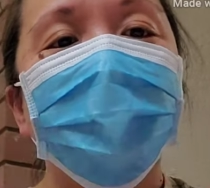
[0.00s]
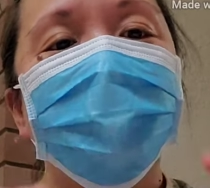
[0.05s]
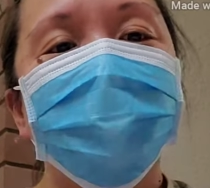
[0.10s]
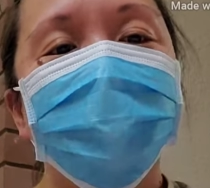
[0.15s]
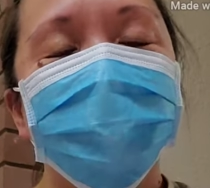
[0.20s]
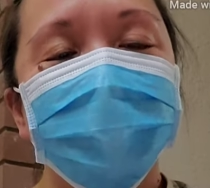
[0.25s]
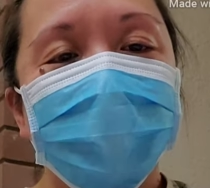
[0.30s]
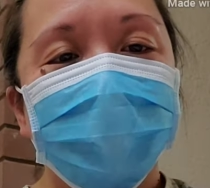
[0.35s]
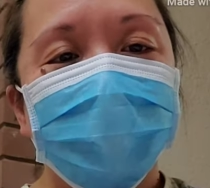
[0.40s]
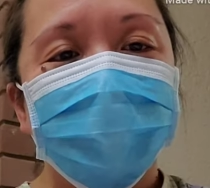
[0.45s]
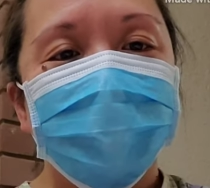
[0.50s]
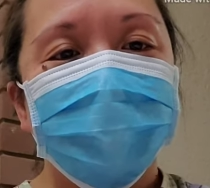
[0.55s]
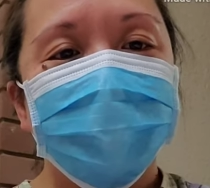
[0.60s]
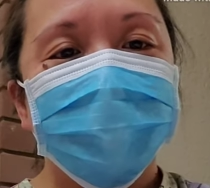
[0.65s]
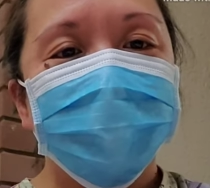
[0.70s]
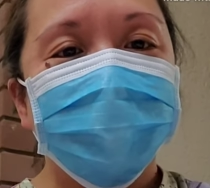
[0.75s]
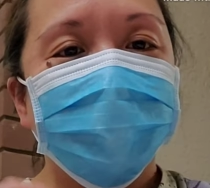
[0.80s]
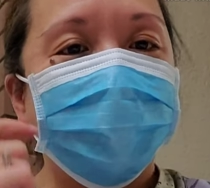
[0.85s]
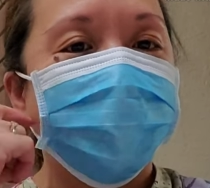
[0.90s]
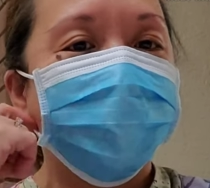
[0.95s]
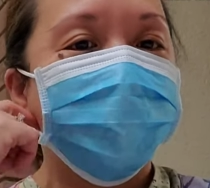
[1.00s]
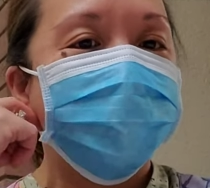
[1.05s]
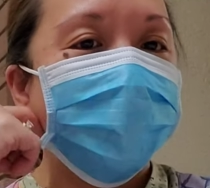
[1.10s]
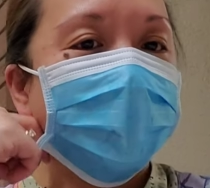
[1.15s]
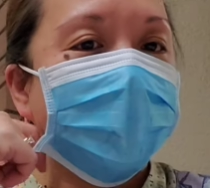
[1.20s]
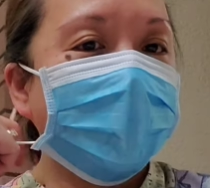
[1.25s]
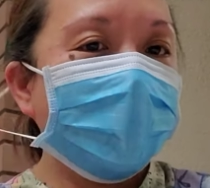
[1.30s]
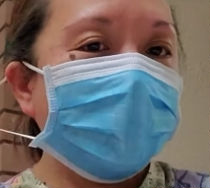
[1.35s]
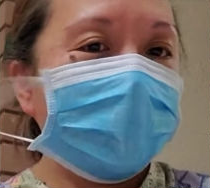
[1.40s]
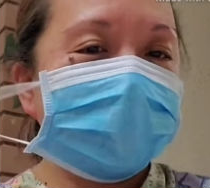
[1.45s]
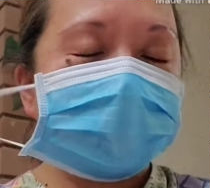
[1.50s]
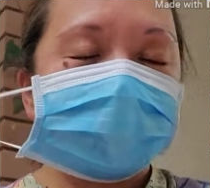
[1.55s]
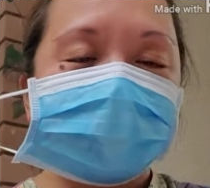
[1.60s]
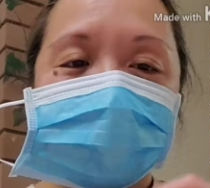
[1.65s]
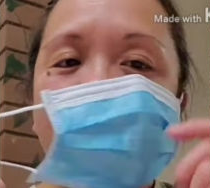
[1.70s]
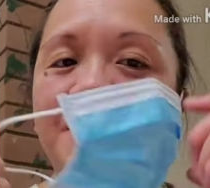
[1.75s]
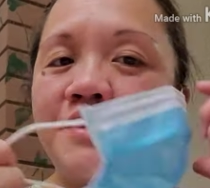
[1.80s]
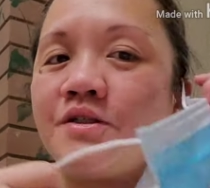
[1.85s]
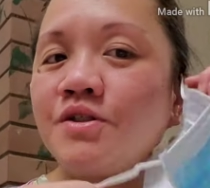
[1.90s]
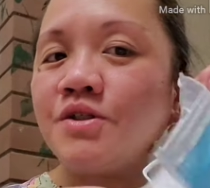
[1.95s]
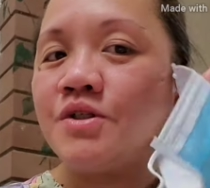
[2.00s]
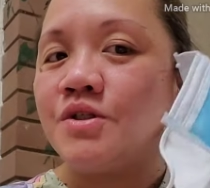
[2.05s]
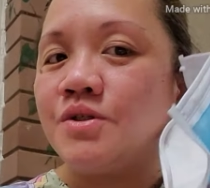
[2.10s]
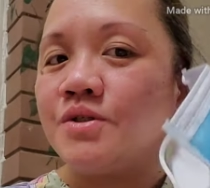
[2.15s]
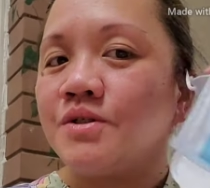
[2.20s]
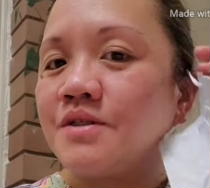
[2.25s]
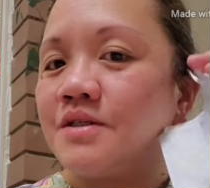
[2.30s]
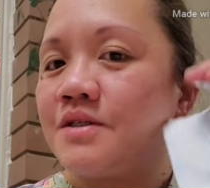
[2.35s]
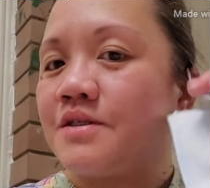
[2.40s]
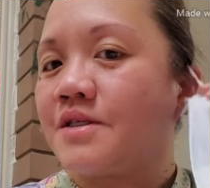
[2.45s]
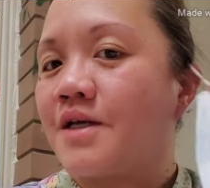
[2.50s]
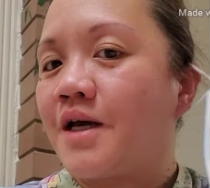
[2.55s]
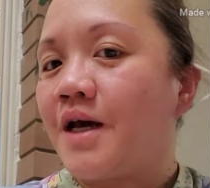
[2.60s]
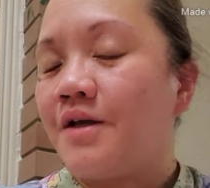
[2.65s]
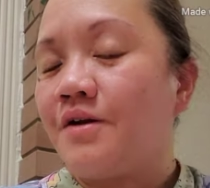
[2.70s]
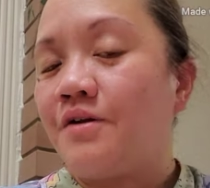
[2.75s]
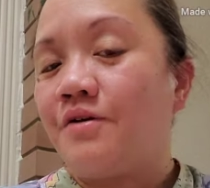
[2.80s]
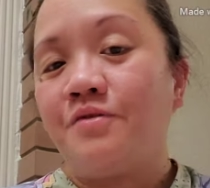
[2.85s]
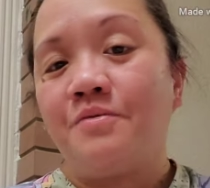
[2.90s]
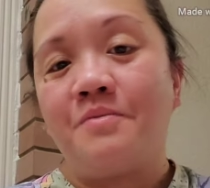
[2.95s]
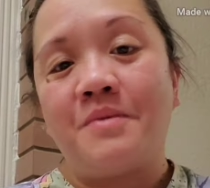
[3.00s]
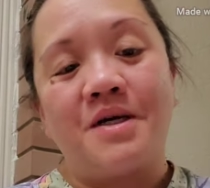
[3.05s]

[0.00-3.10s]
protect yourself it's better to use this kind of